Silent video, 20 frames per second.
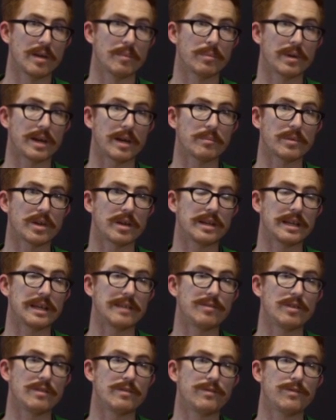but I'm going to
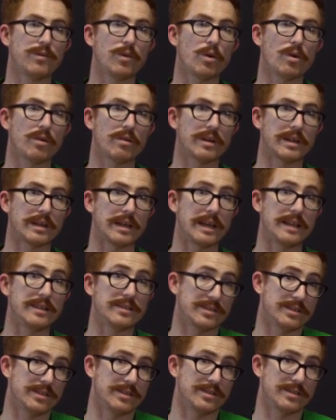give you four
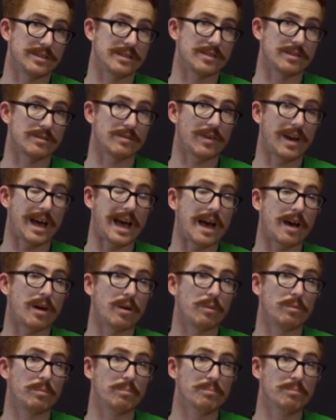instances of how